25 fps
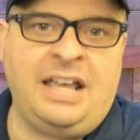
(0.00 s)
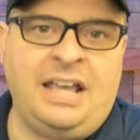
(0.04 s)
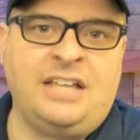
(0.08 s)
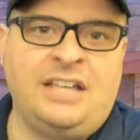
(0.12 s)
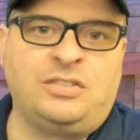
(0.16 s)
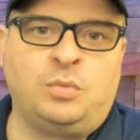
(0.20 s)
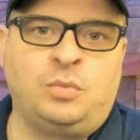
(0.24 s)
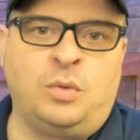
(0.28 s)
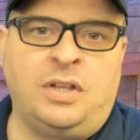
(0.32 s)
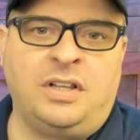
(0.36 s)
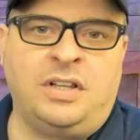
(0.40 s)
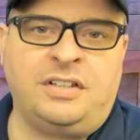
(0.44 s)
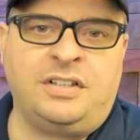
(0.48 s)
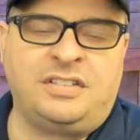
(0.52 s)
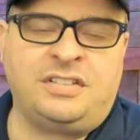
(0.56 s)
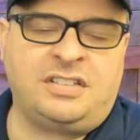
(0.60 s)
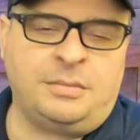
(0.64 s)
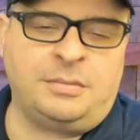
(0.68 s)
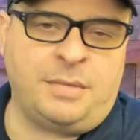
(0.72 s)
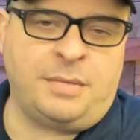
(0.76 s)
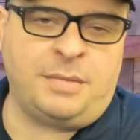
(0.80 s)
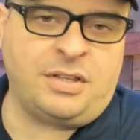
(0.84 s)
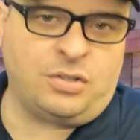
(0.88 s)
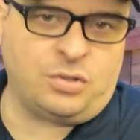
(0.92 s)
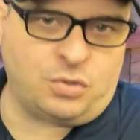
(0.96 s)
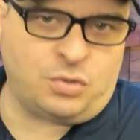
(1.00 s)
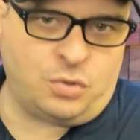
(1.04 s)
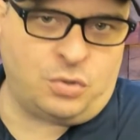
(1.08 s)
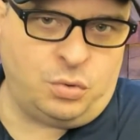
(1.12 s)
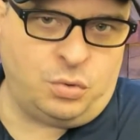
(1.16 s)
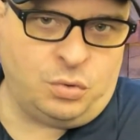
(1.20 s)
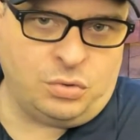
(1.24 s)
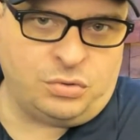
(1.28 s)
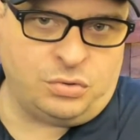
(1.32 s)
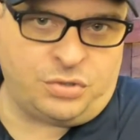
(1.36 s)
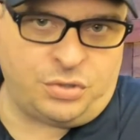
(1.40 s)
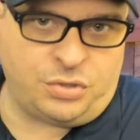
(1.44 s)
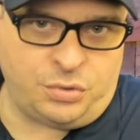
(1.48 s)
as well as some other
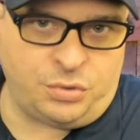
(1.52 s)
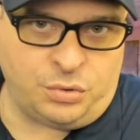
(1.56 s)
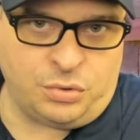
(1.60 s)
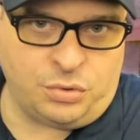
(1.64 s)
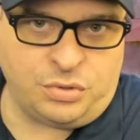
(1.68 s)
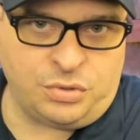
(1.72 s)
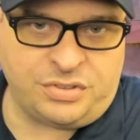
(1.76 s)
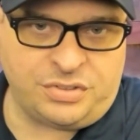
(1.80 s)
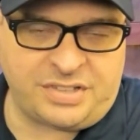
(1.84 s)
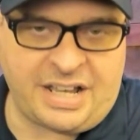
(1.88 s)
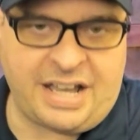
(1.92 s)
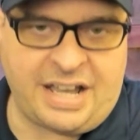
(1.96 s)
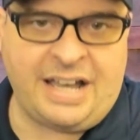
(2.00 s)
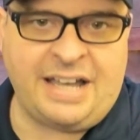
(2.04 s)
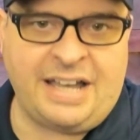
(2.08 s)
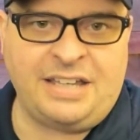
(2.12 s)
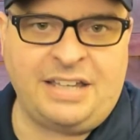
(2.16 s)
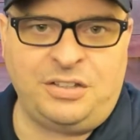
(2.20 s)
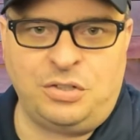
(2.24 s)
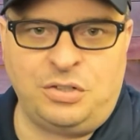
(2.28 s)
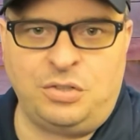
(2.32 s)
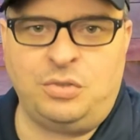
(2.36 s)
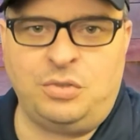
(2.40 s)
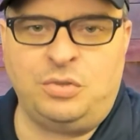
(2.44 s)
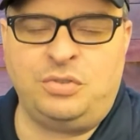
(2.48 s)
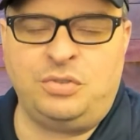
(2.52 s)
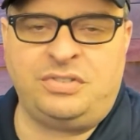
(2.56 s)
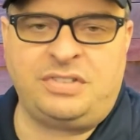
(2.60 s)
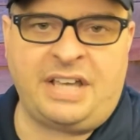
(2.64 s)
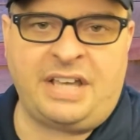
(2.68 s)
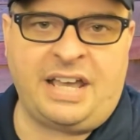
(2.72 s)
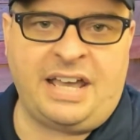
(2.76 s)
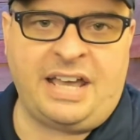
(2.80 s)
cool tools I use